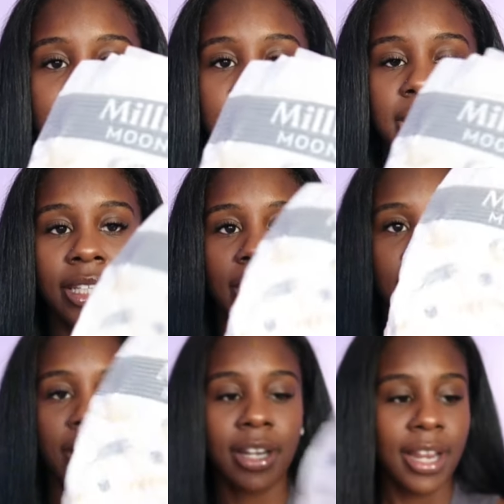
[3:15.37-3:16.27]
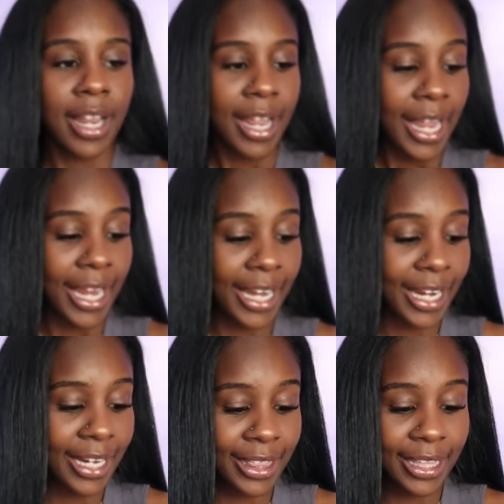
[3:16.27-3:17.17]
guys can see it there.
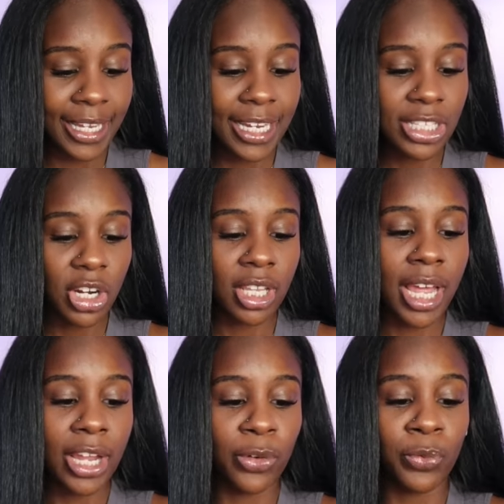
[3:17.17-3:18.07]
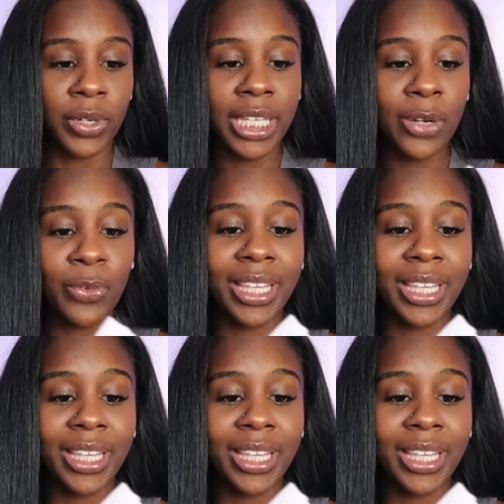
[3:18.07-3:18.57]
And these are like really,